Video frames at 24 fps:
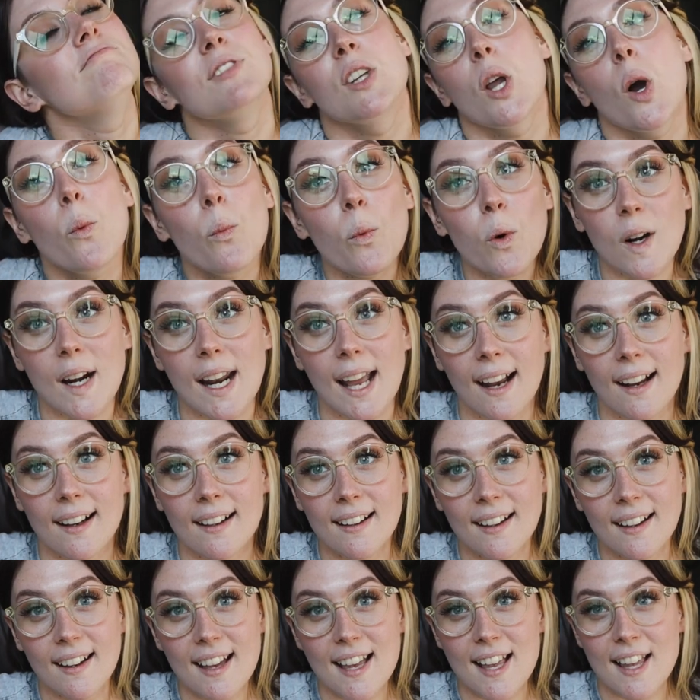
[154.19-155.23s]
No warning.
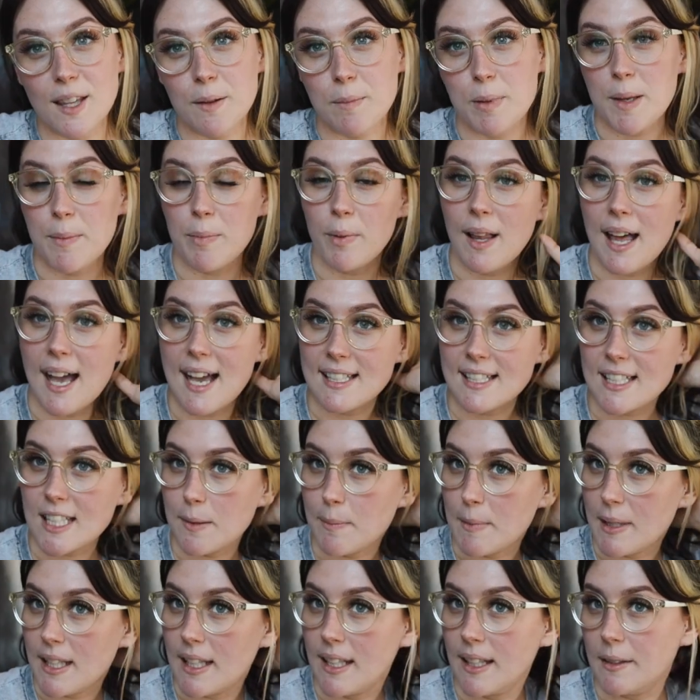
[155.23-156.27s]
People
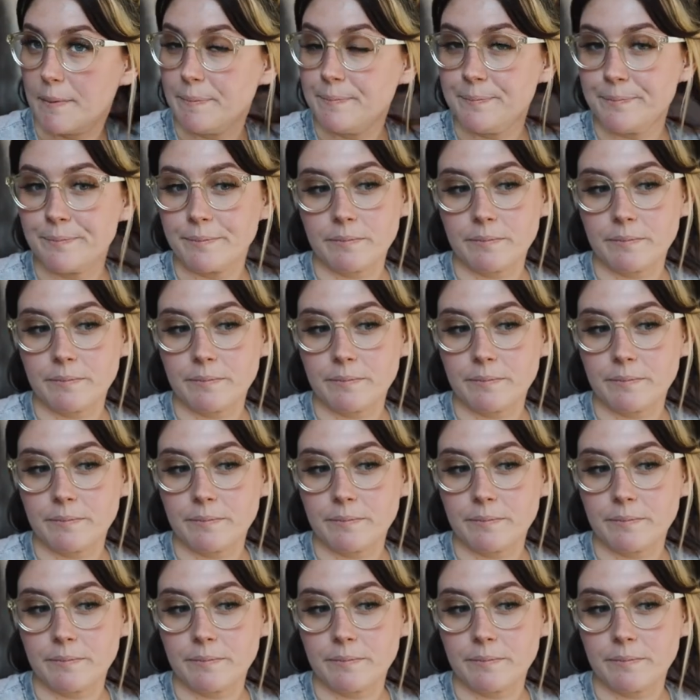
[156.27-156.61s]
ask me